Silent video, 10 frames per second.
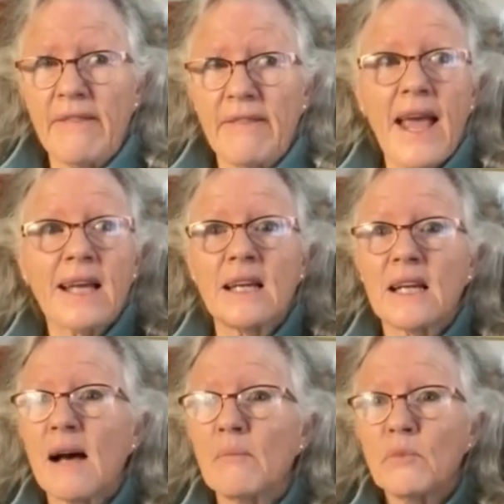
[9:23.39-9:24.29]
that can
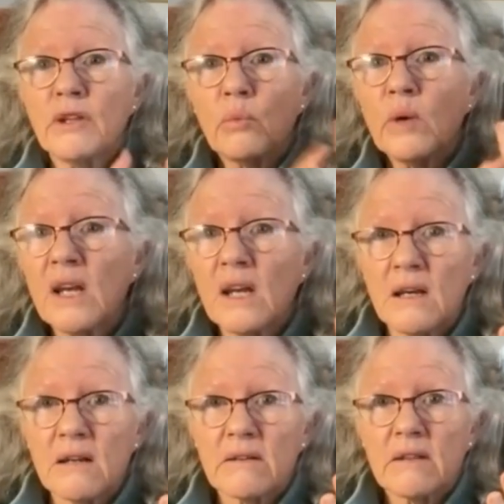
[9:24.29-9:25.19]
come with
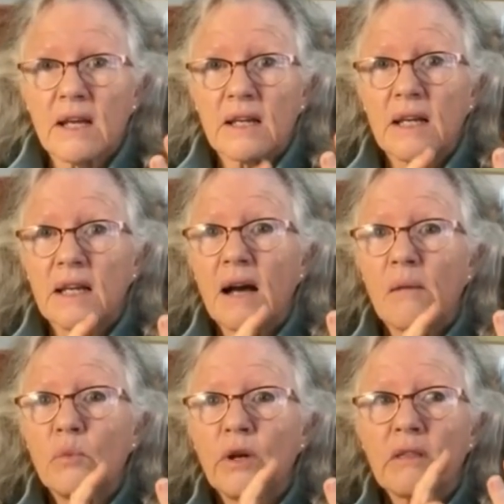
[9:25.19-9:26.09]
wind, that can
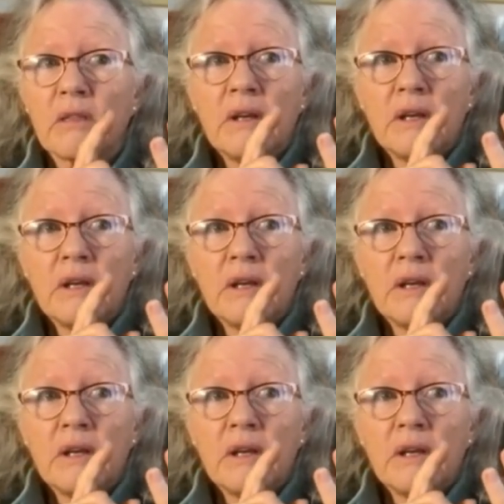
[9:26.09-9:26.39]
come with